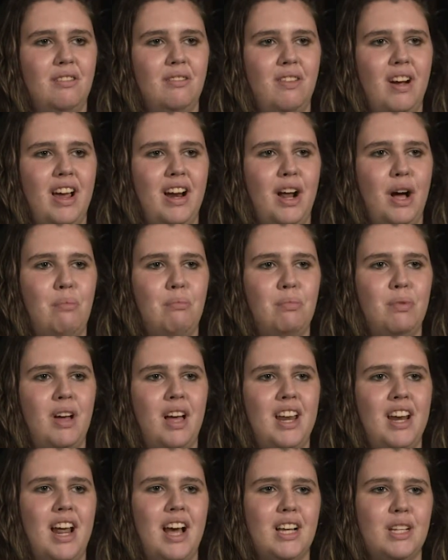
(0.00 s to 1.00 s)
write up
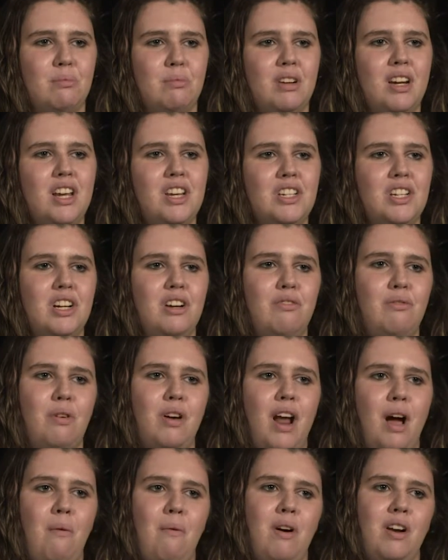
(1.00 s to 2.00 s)
an explanation of
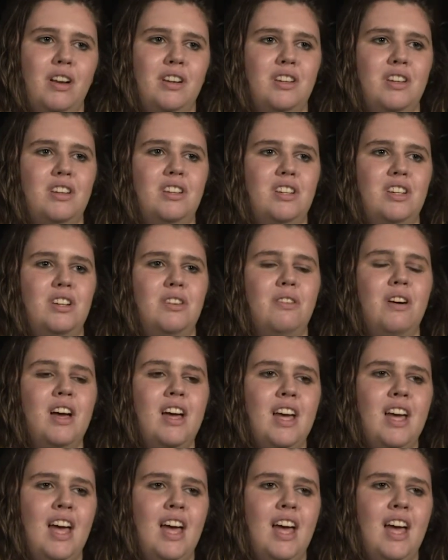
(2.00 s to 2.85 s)
what I wanted to do